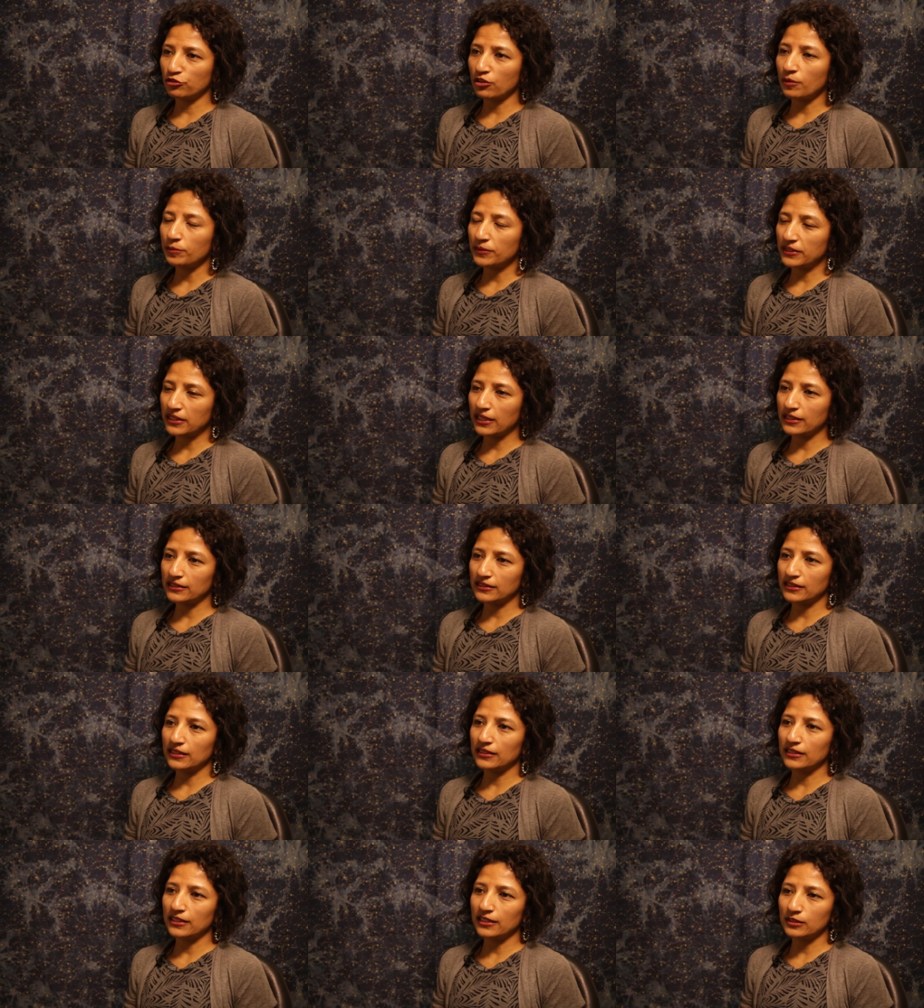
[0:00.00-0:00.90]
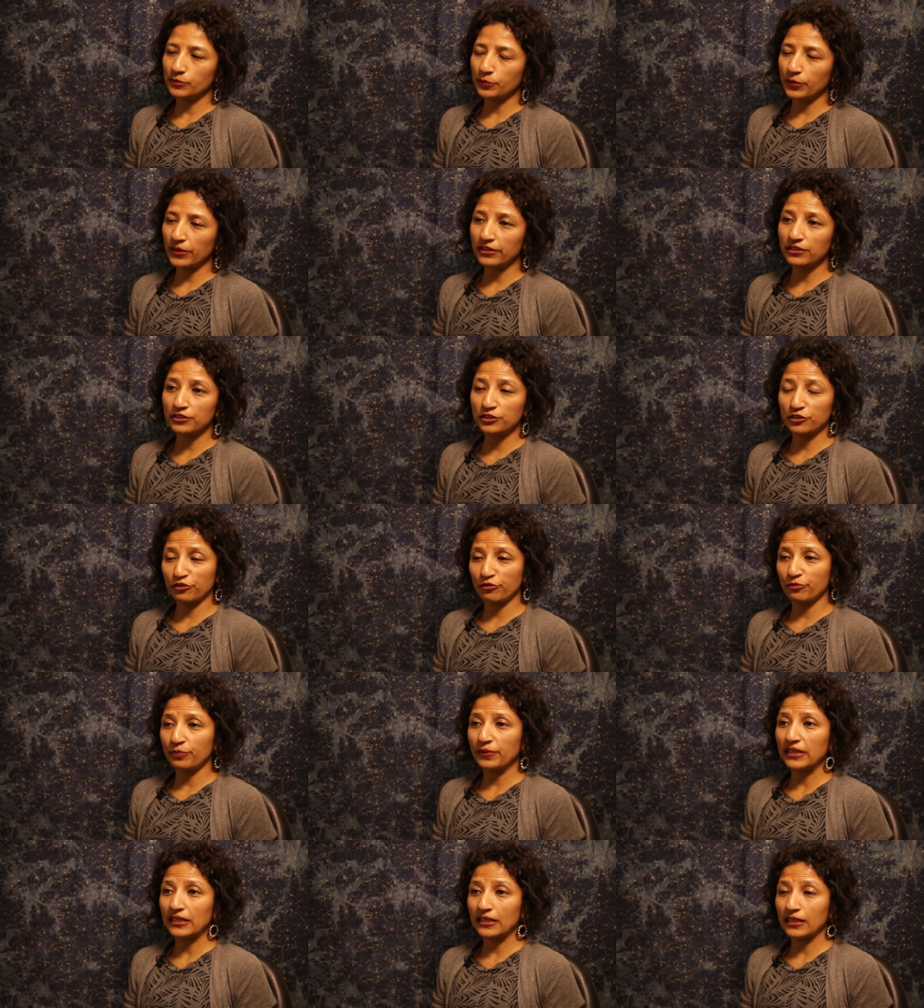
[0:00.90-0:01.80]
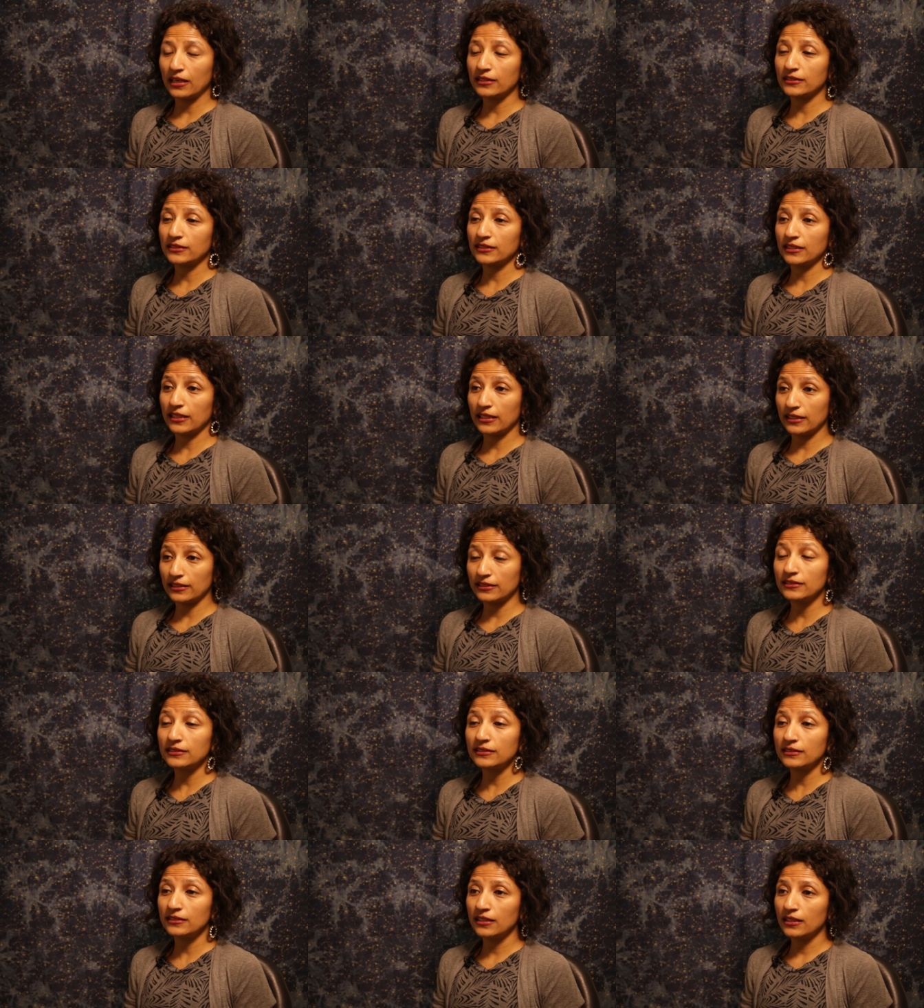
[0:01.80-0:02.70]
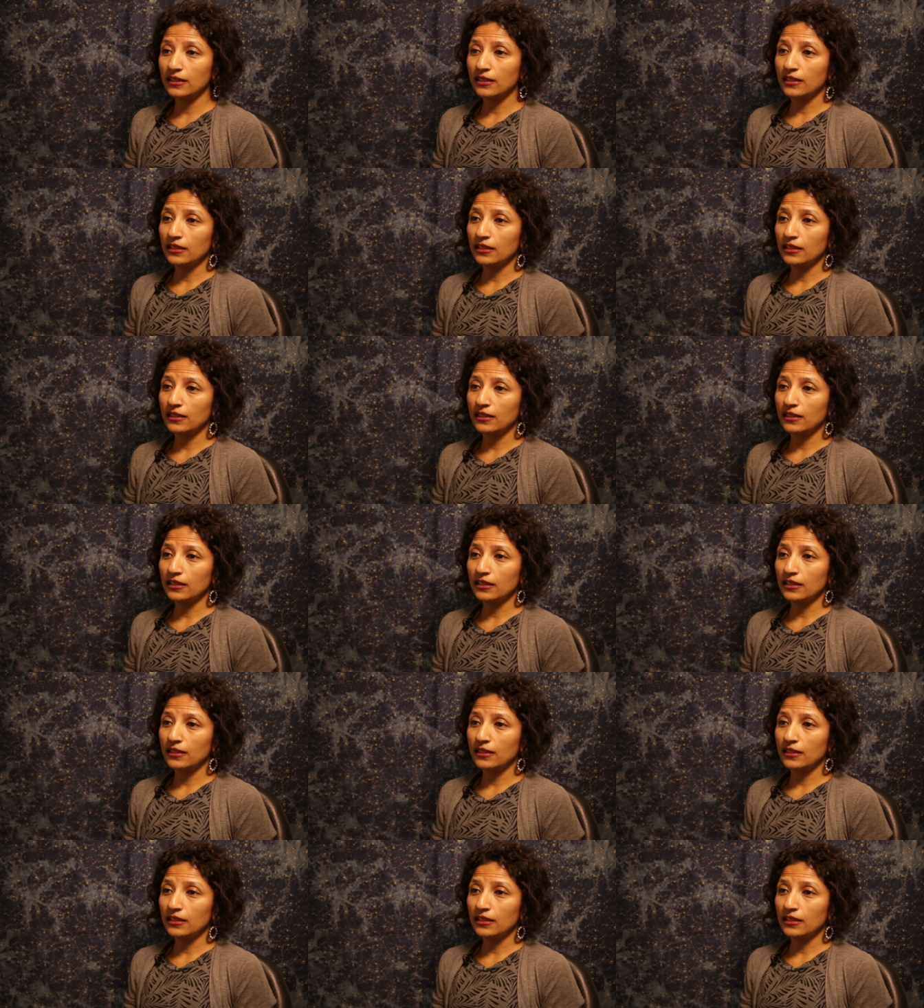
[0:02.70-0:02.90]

traumatizing the experience of being cut is.